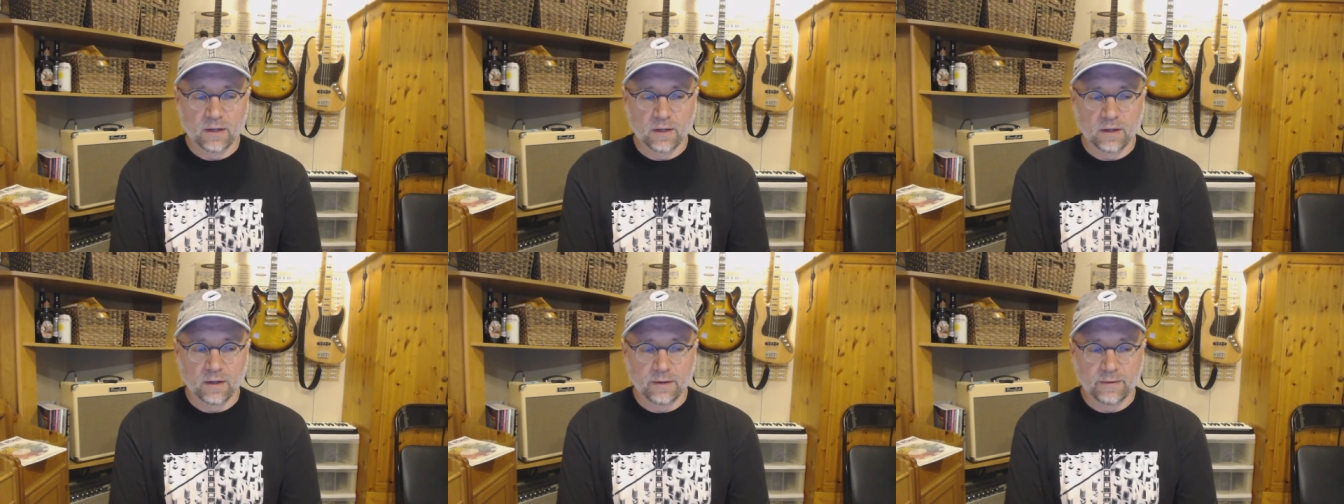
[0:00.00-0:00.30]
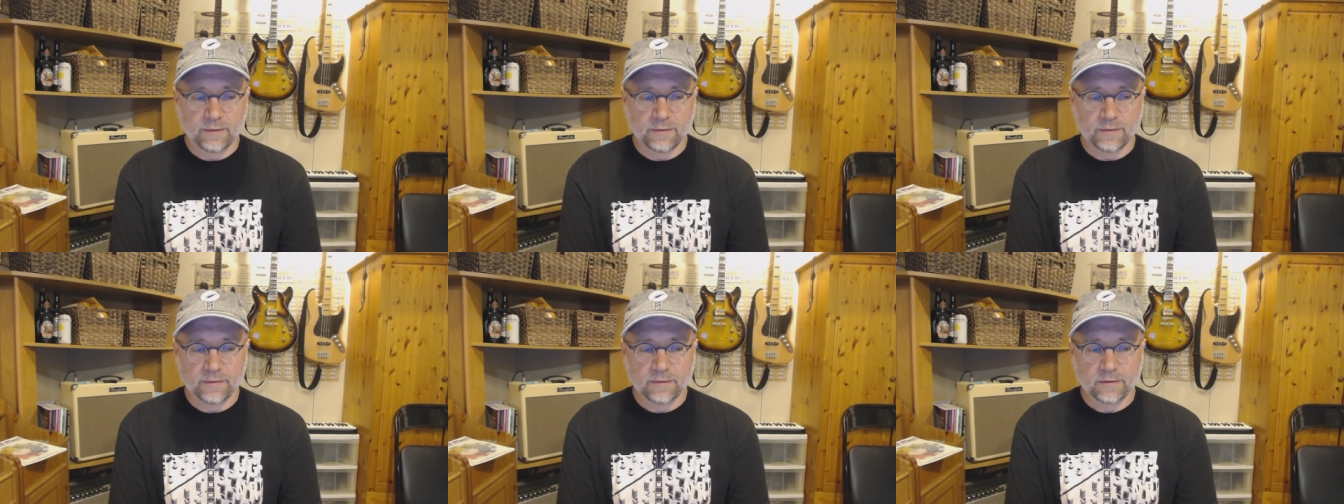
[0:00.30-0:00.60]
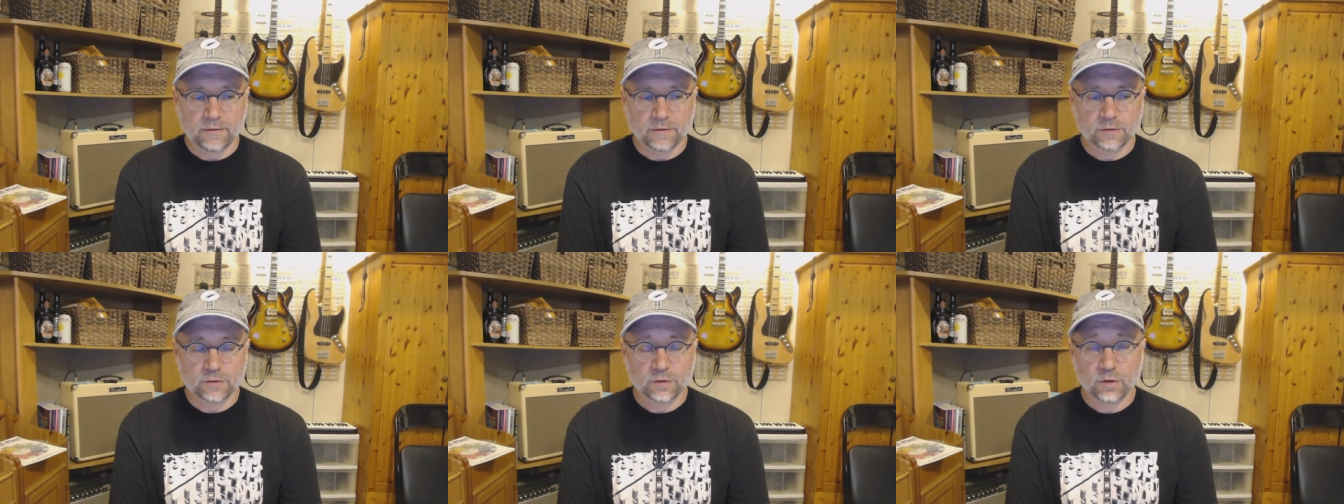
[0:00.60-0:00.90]

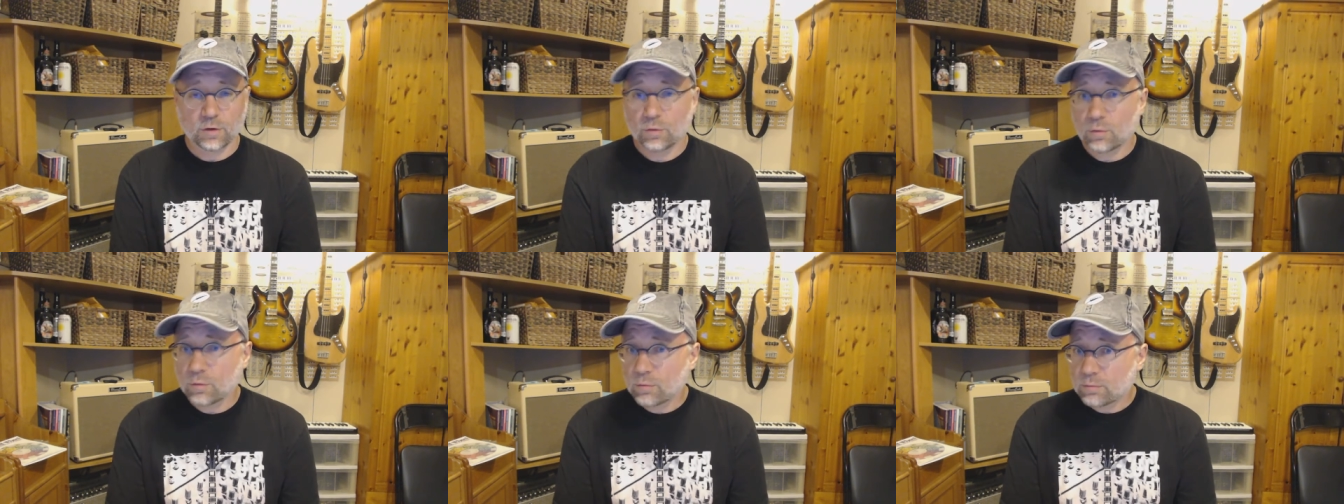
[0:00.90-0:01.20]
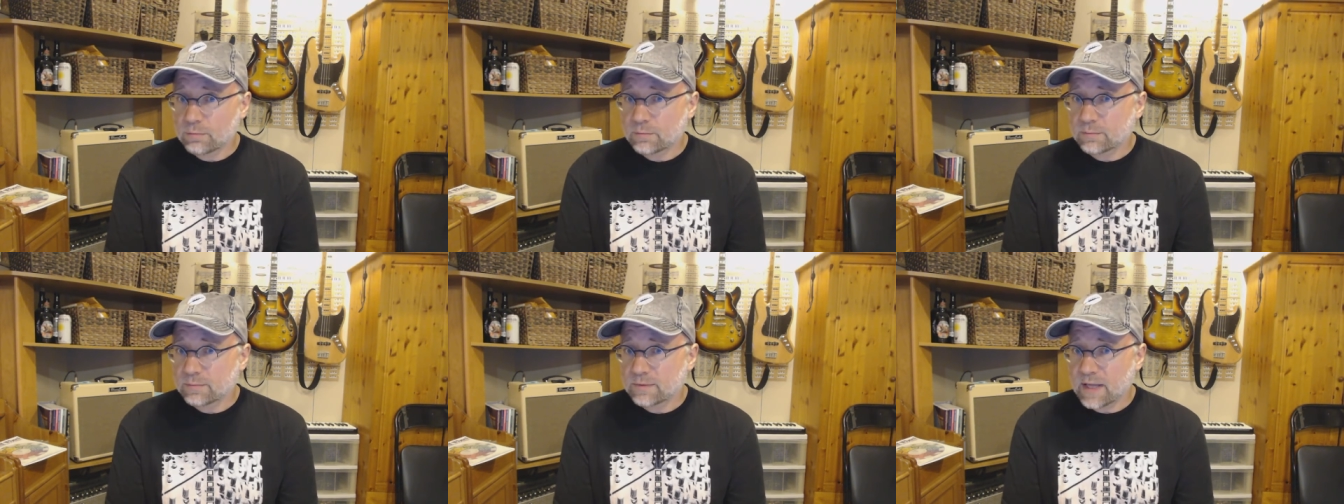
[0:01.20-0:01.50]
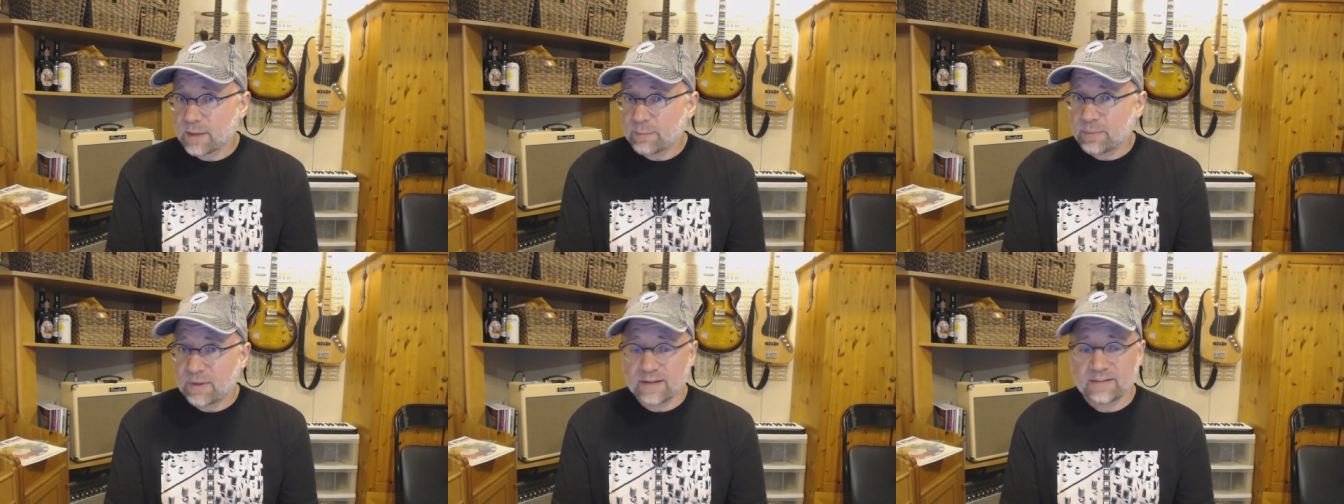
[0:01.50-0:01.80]
Uh, so
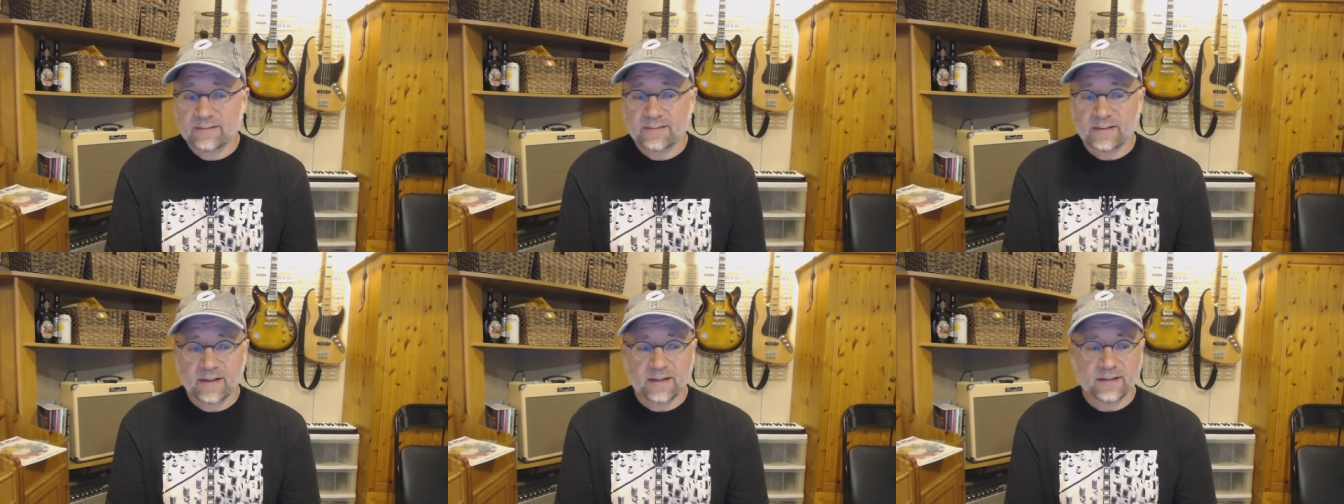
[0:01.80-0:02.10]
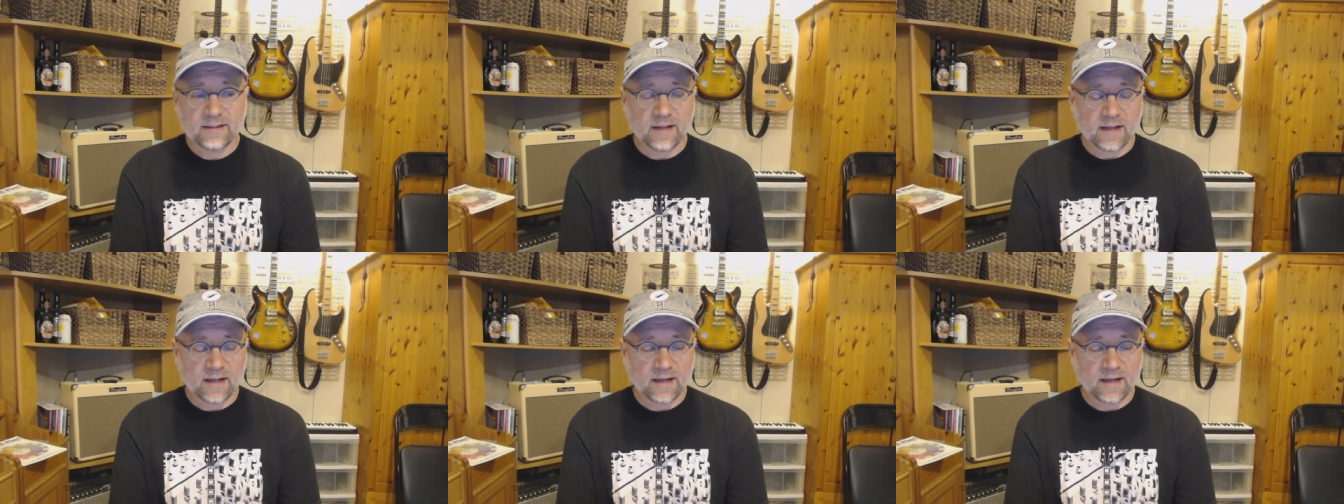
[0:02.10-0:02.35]
that being said,